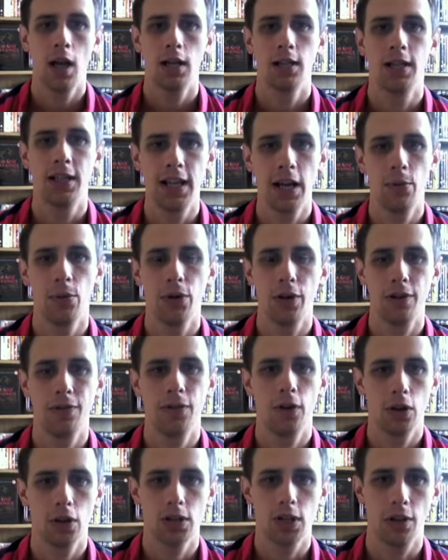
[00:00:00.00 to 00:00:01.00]
Today we're going to
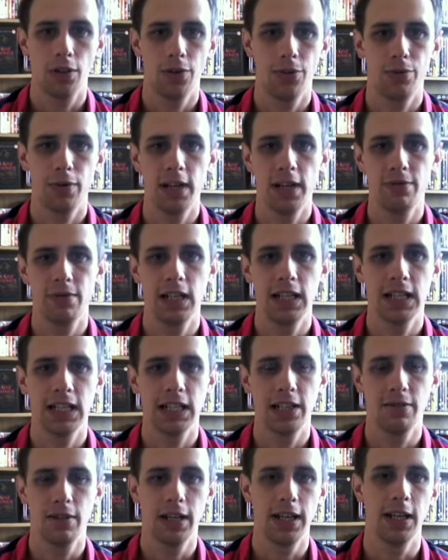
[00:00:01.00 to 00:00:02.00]
focus on 3
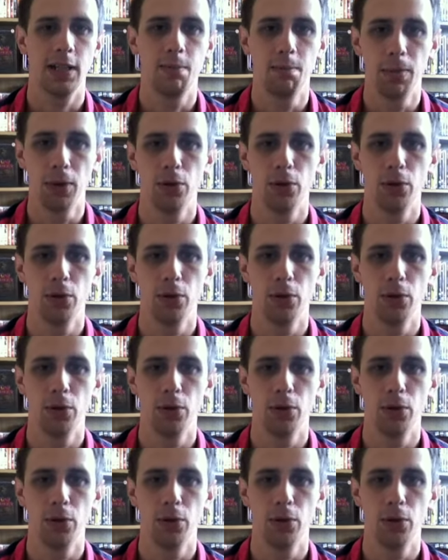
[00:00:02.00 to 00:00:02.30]
recently released